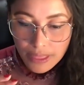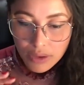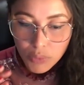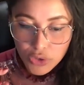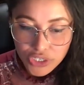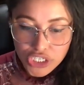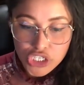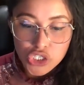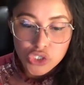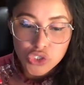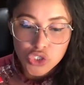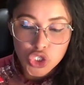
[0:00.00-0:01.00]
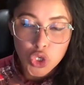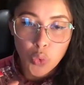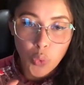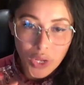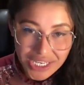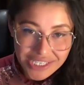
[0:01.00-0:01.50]
we're in
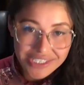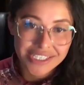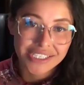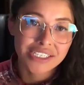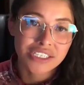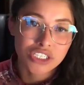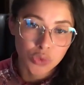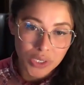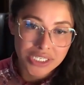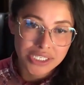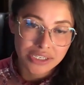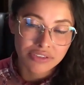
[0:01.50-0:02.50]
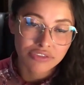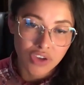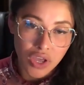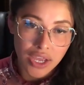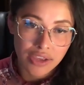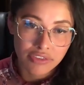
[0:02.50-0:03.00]

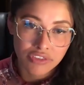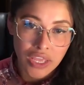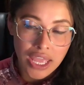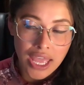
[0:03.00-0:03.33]
2025.